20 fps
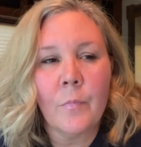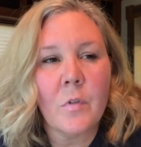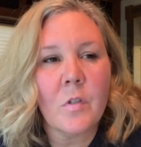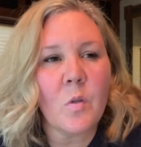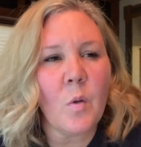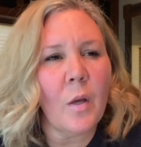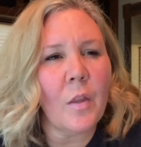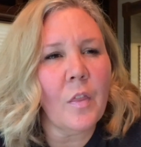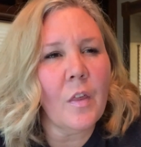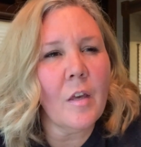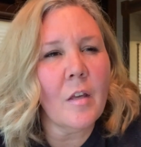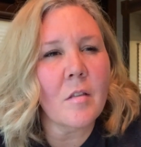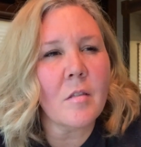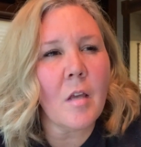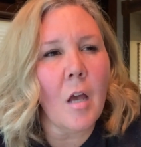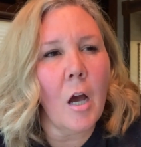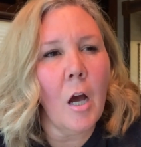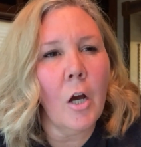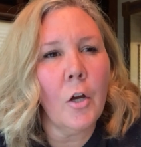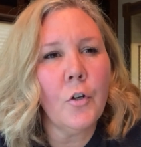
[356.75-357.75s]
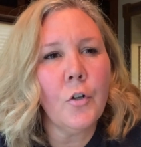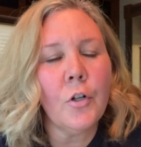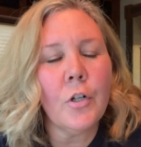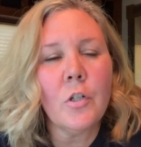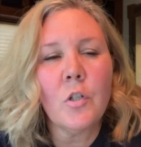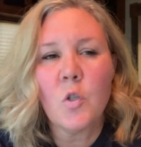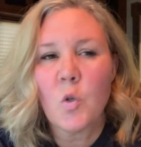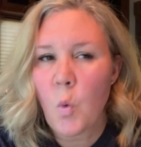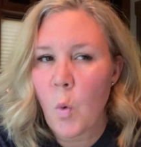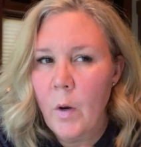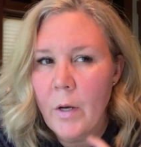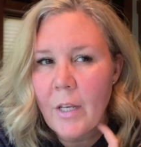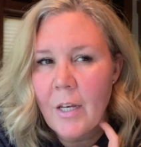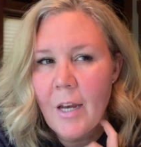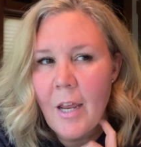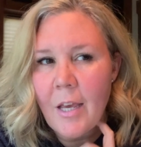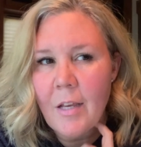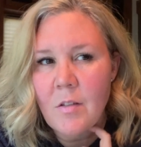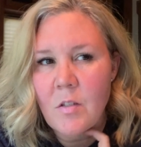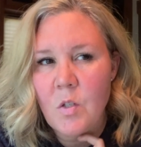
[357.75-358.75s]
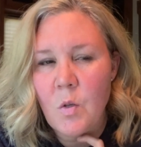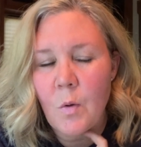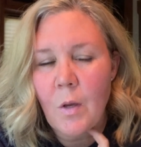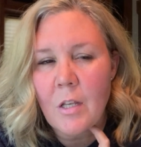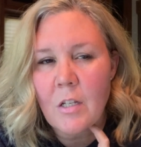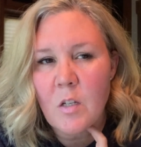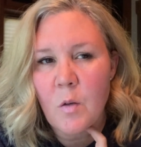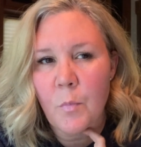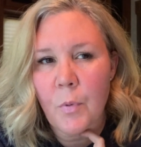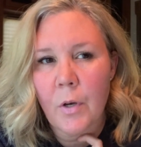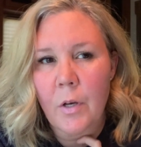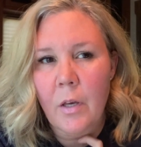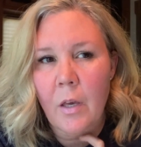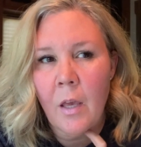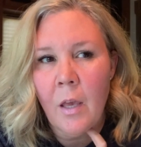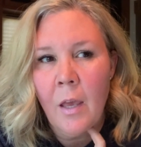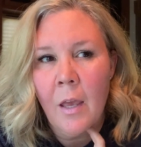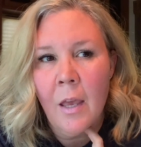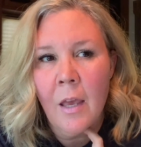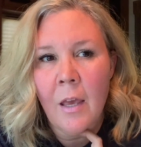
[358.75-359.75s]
So I think it's 120 days you get to book,